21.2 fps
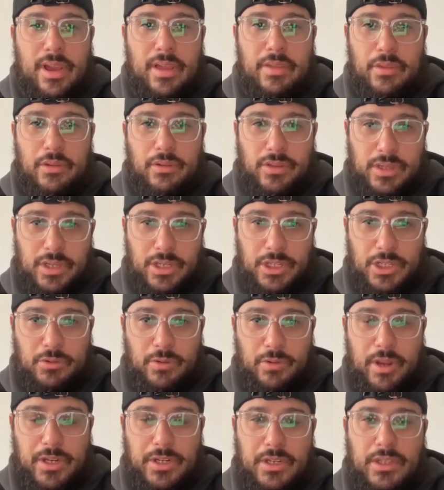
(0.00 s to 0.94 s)
in those
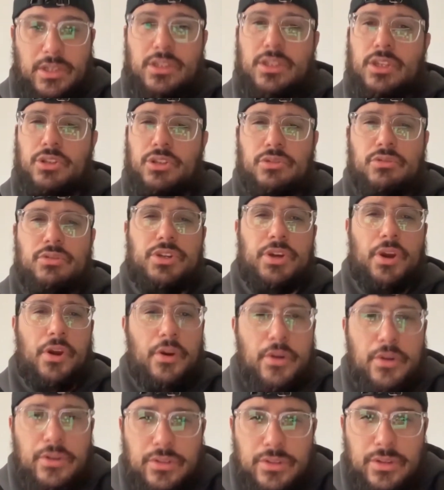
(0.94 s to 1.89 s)
situations, did you
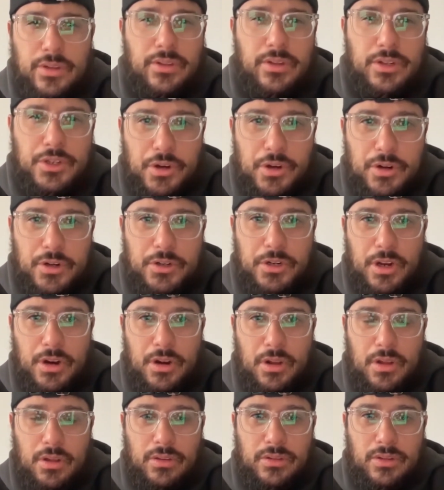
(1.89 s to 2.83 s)
turn to the
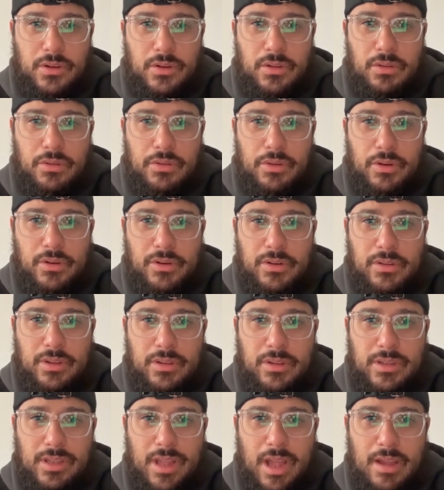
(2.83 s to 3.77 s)
church at all
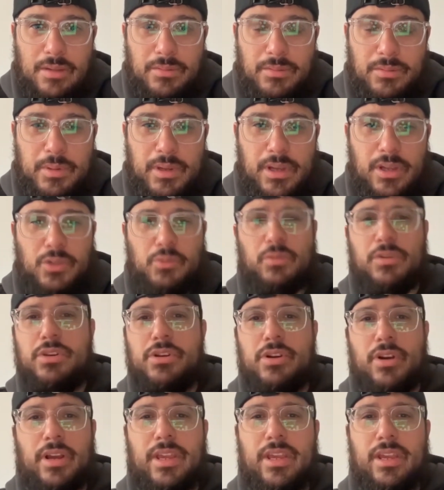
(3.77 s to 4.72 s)
during those times? Because
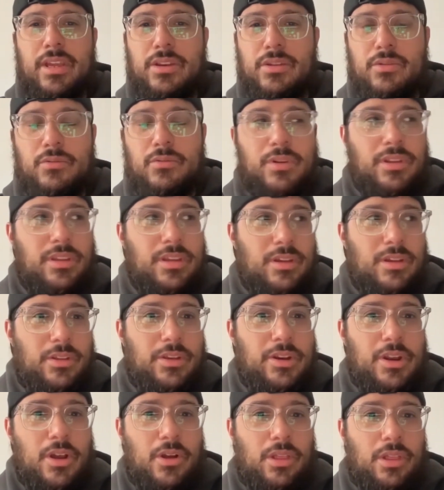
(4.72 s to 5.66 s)
when you're a kid, you really
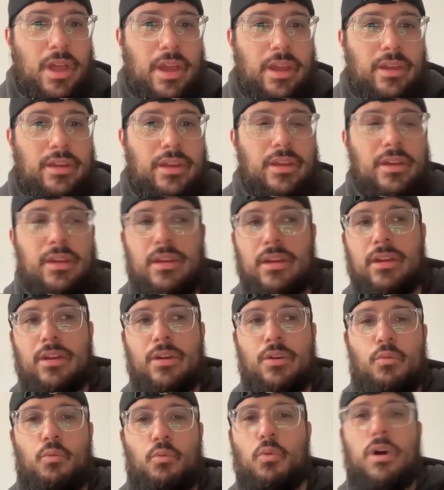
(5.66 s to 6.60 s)
only know like
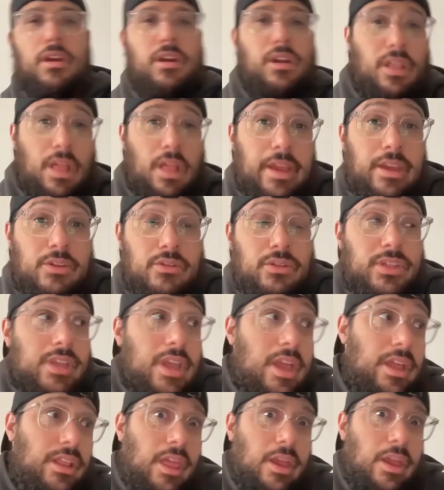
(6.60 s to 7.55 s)
you
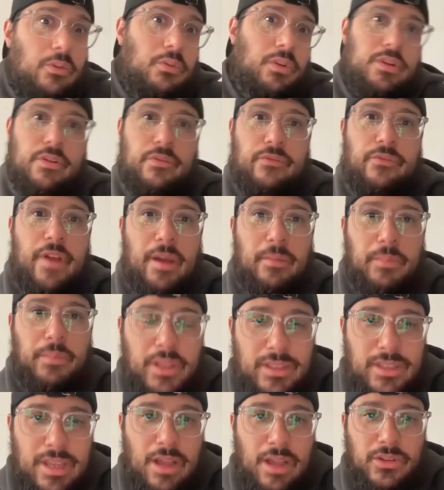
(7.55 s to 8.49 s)
said, what your
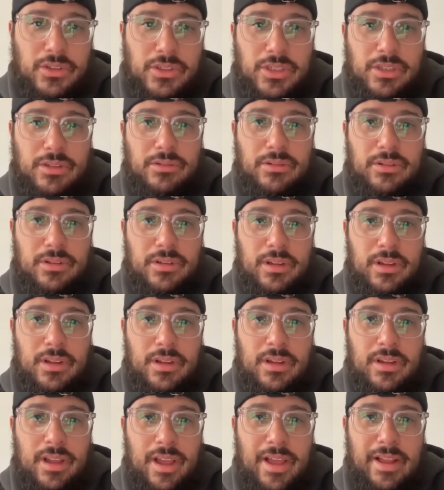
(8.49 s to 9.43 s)
family tells you,
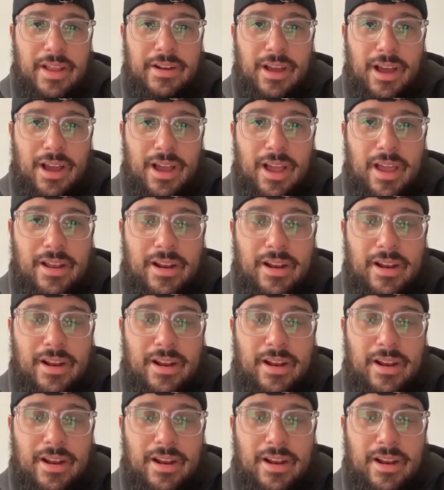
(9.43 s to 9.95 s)
and